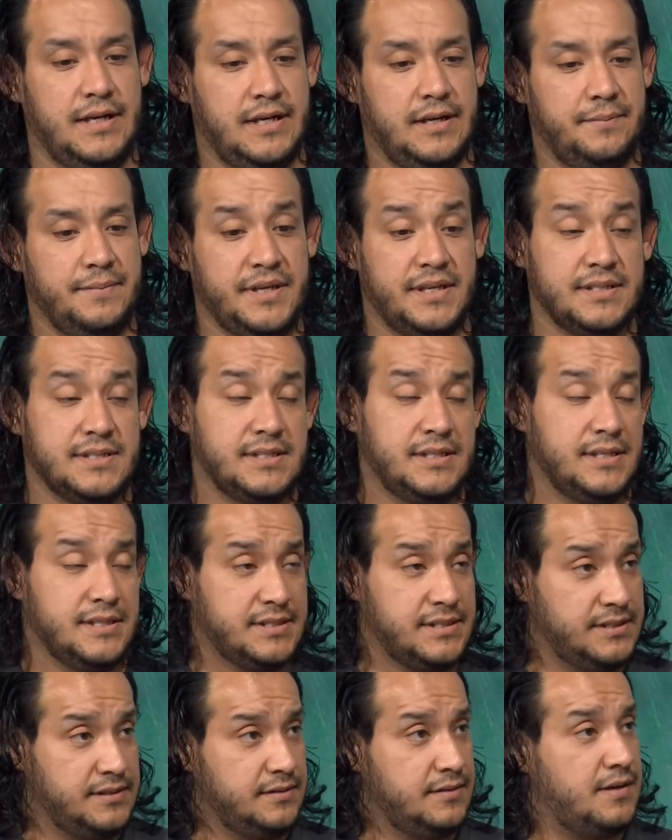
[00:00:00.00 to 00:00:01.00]
Because it
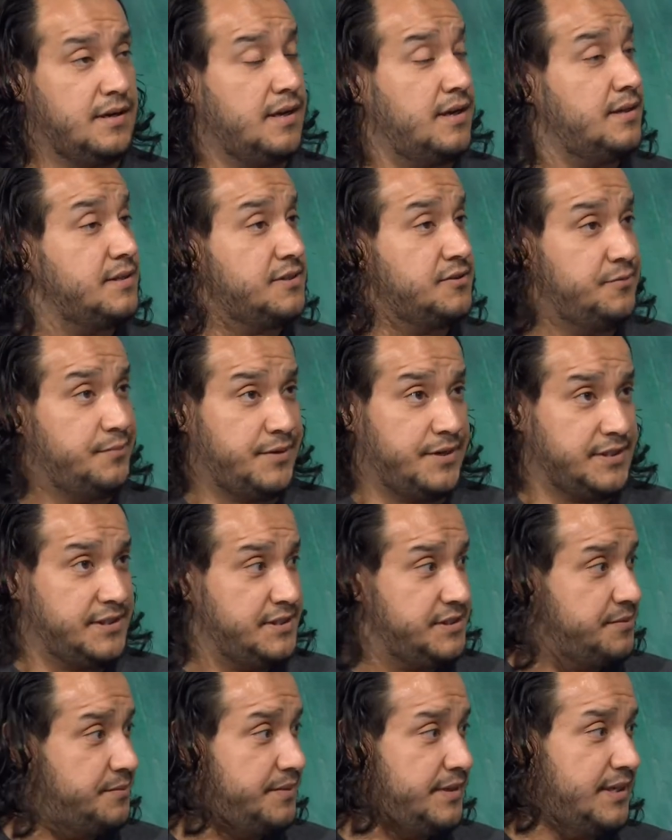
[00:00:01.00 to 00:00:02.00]
doesn't cost to
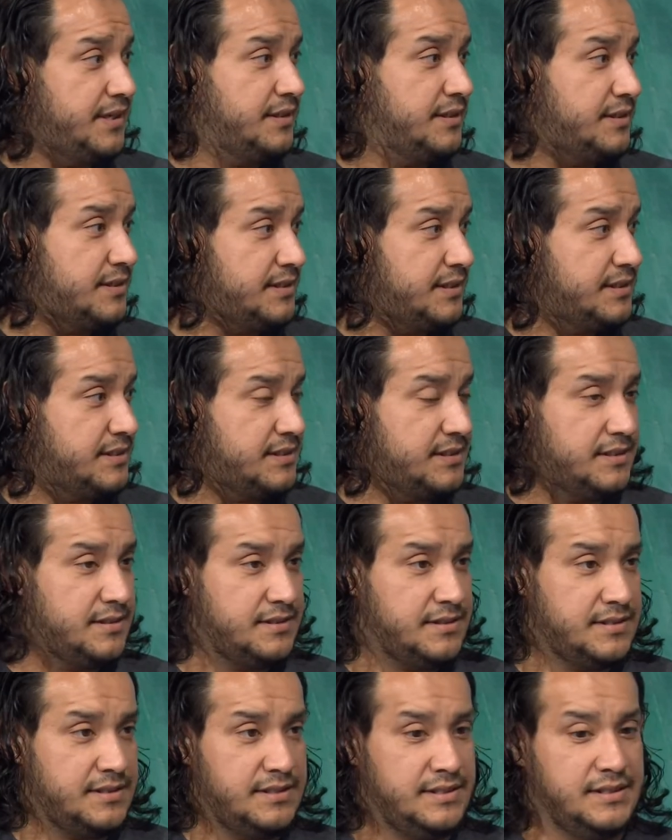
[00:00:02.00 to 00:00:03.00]
participate in the
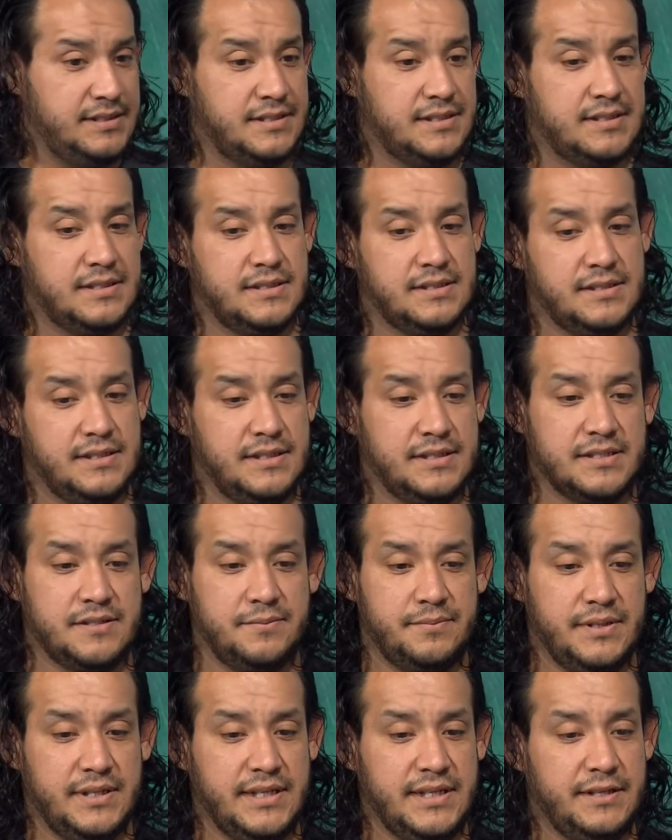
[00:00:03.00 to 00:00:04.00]
census. It's
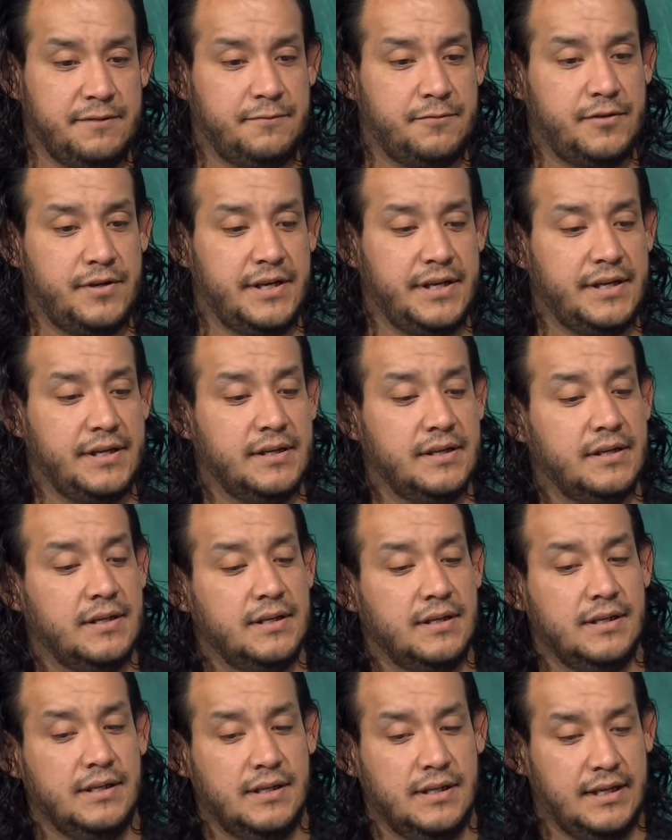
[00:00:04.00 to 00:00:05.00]
completely free.
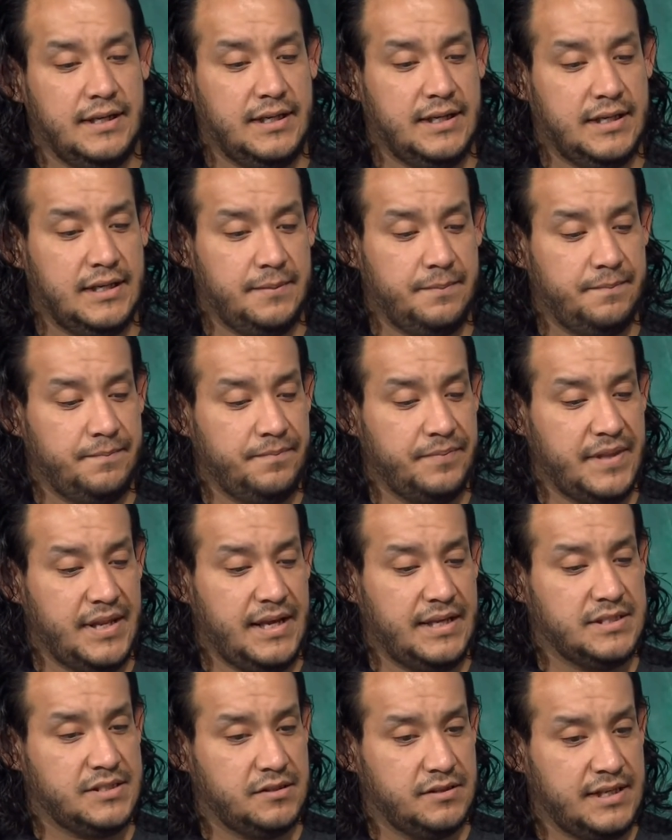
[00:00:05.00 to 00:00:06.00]

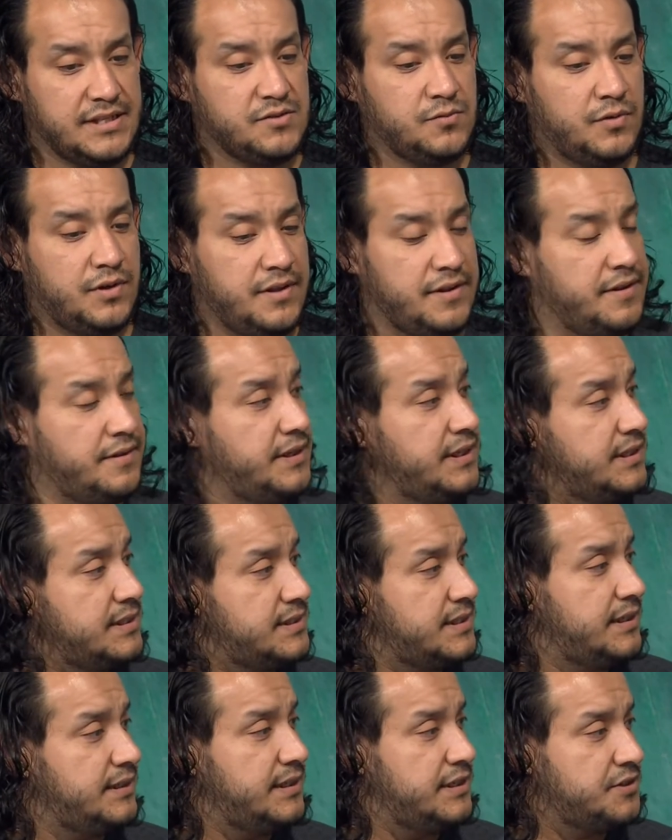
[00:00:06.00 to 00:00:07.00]
And so that's one of the things
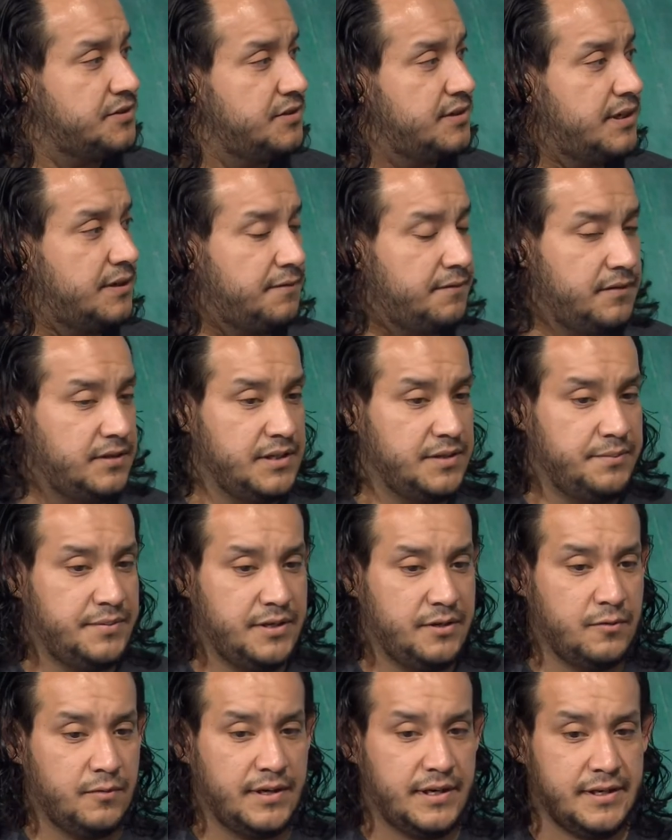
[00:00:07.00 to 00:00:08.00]
that they should definitely
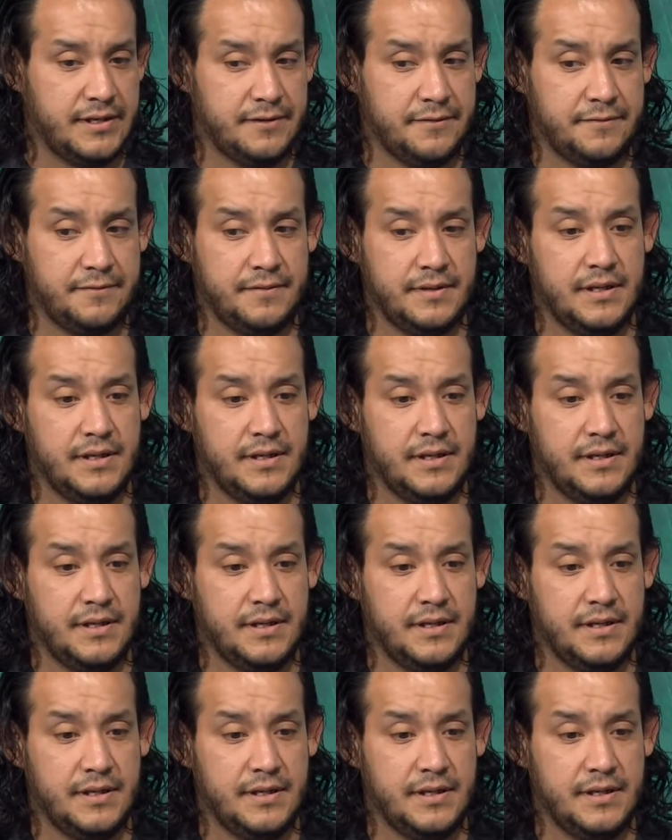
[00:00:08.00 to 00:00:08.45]
be aware of.